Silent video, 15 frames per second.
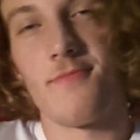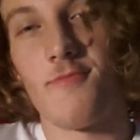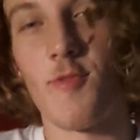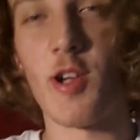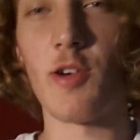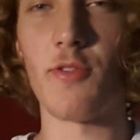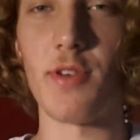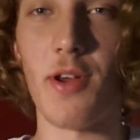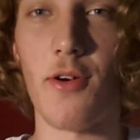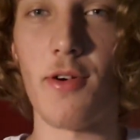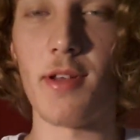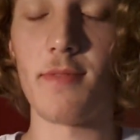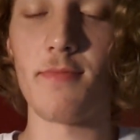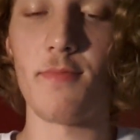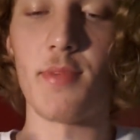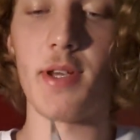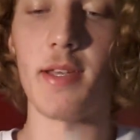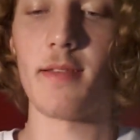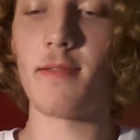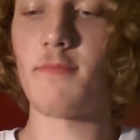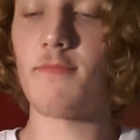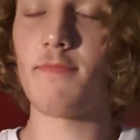We all know it,
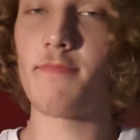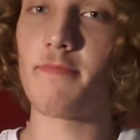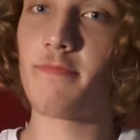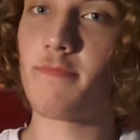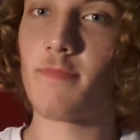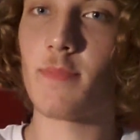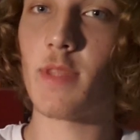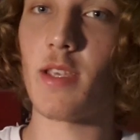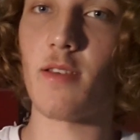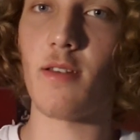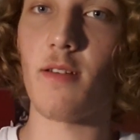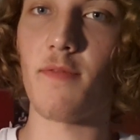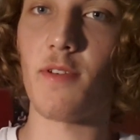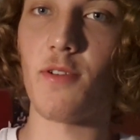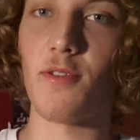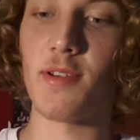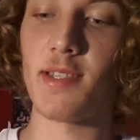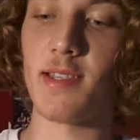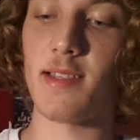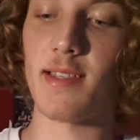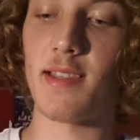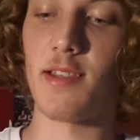but of course
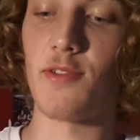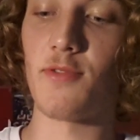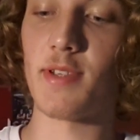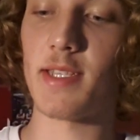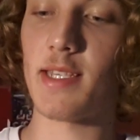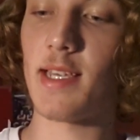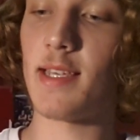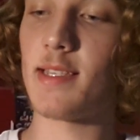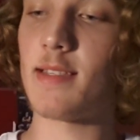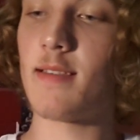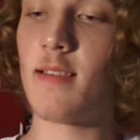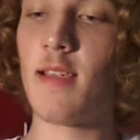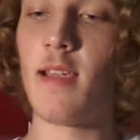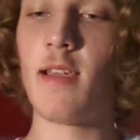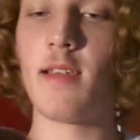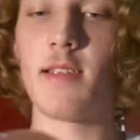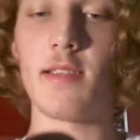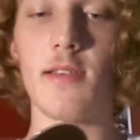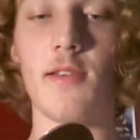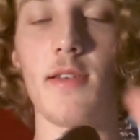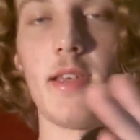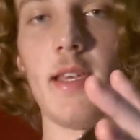it's the newest season.
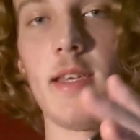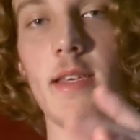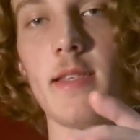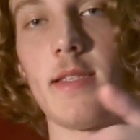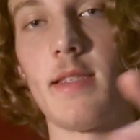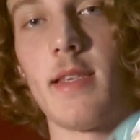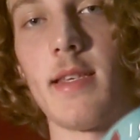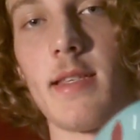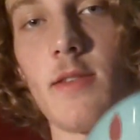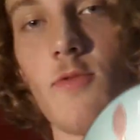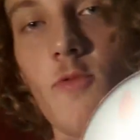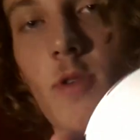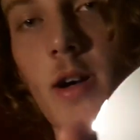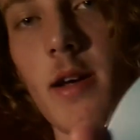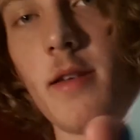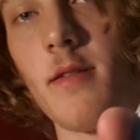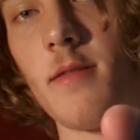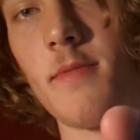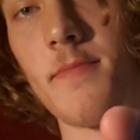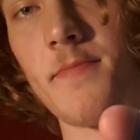So here's disc 1.